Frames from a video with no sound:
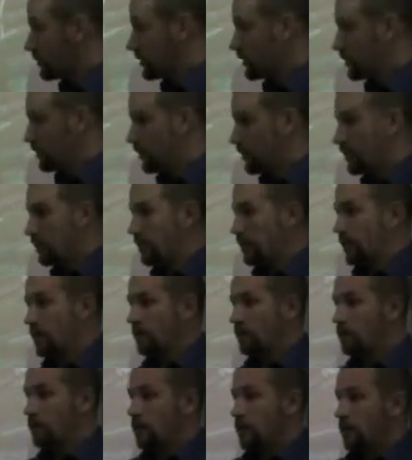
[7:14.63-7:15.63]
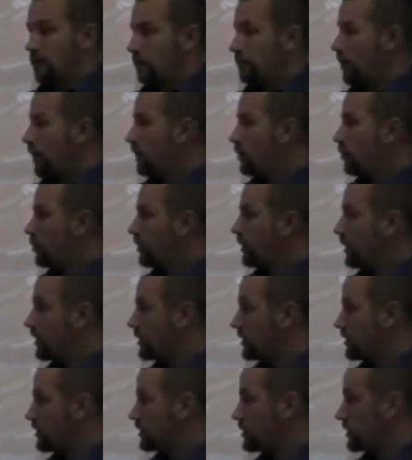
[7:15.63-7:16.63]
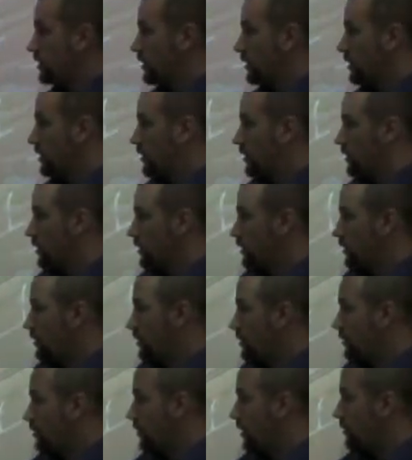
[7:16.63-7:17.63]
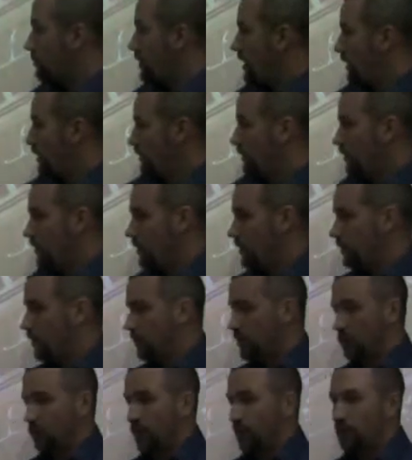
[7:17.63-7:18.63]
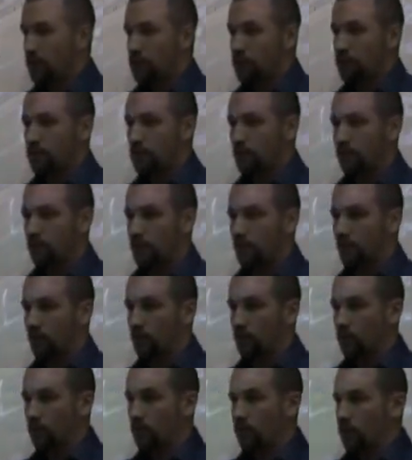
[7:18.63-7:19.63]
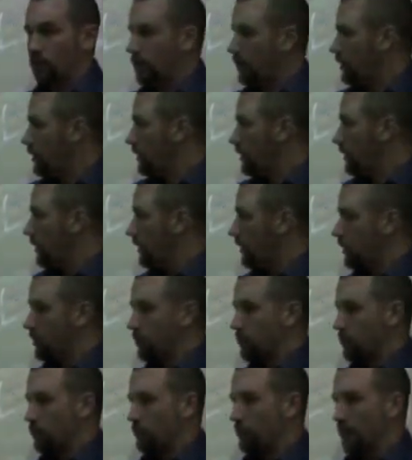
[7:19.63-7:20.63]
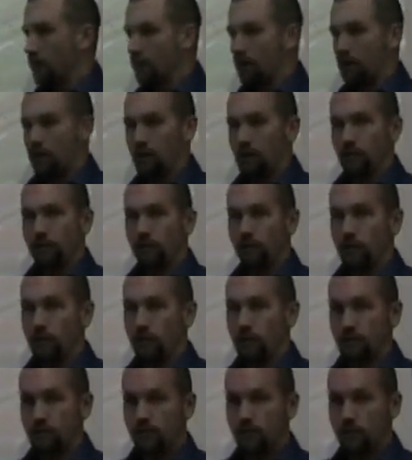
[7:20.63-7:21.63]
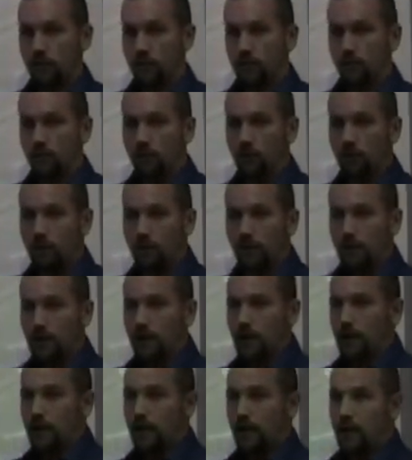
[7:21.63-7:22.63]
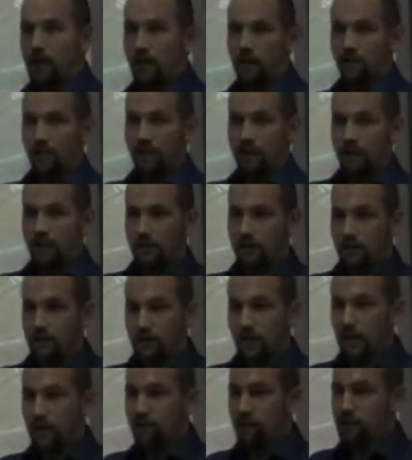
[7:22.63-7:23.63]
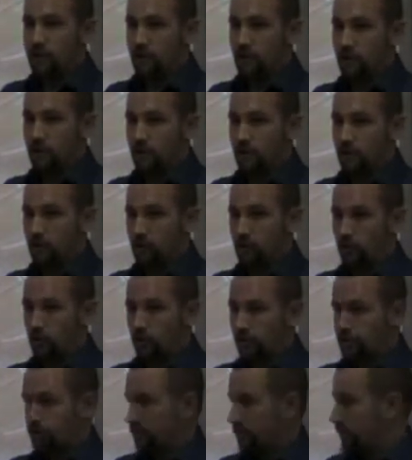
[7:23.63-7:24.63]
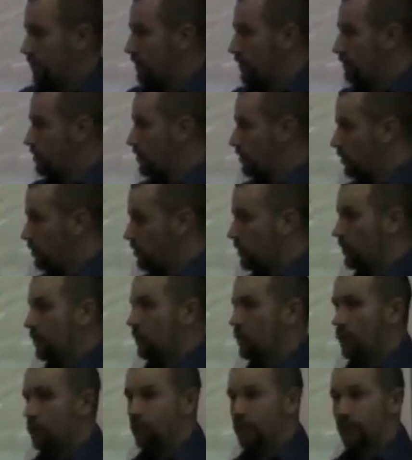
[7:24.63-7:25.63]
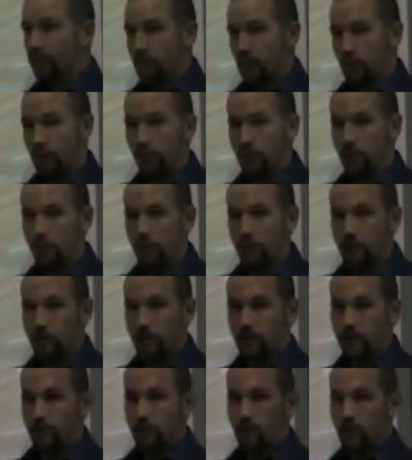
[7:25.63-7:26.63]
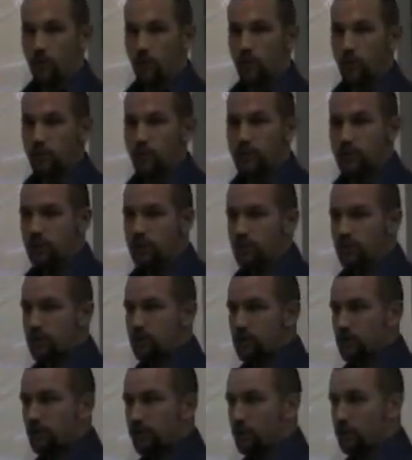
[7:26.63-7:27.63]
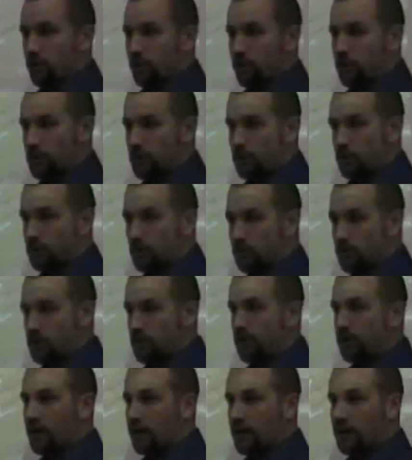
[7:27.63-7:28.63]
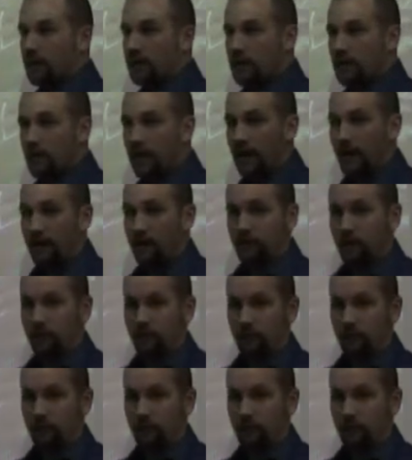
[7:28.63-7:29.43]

Okay? And not only do they make the lectures available, they also make all of the notes available, and they make the assignments available. And so you can go through the course just as if you were a student sitting in that